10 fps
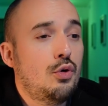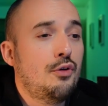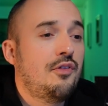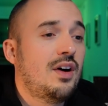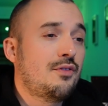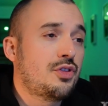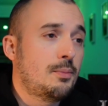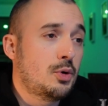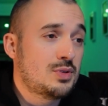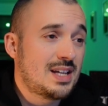All 5 of the
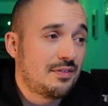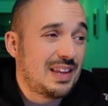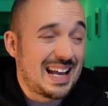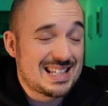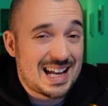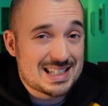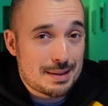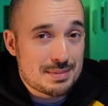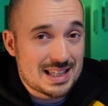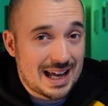models have that exact
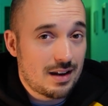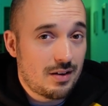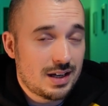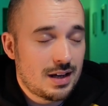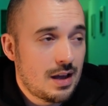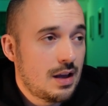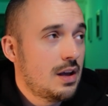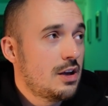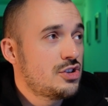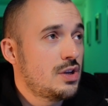same stat line.
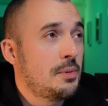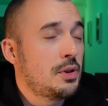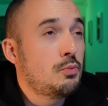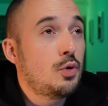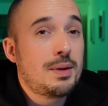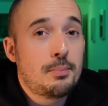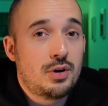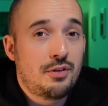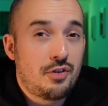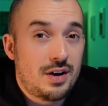Some of them will be
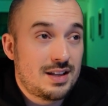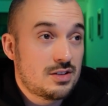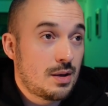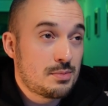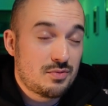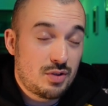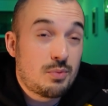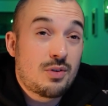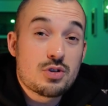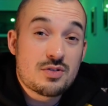modified in terms of you
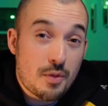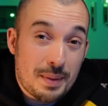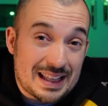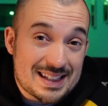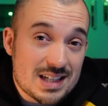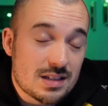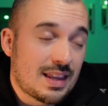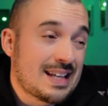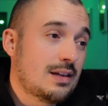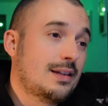know, because of abilities and
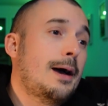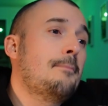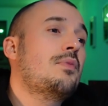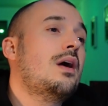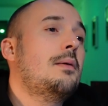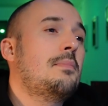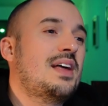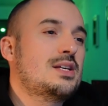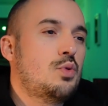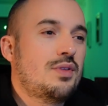things like that, but
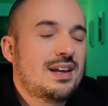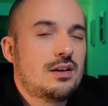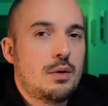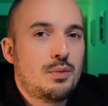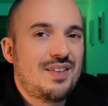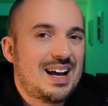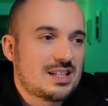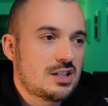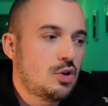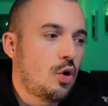that's what they come with
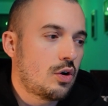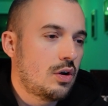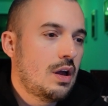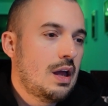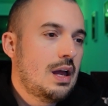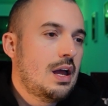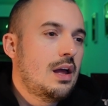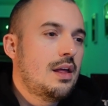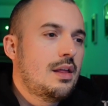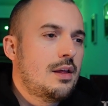as stock.
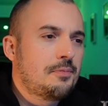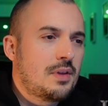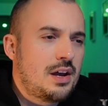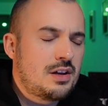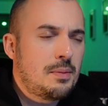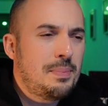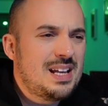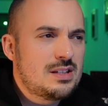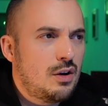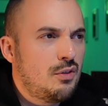Another
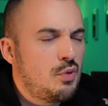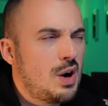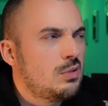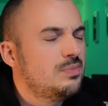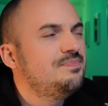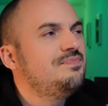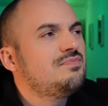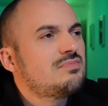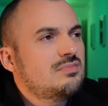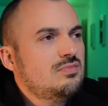piece of, well,
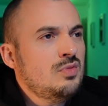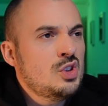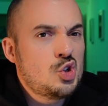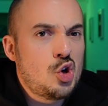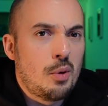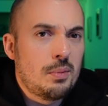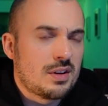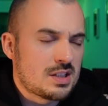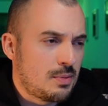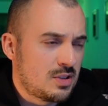common,
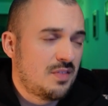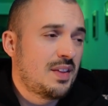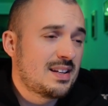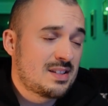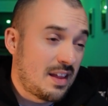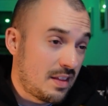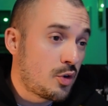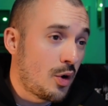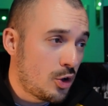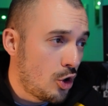I suppose, something that they've
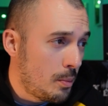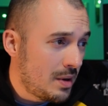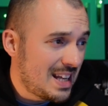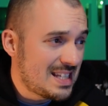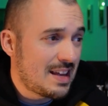got in common is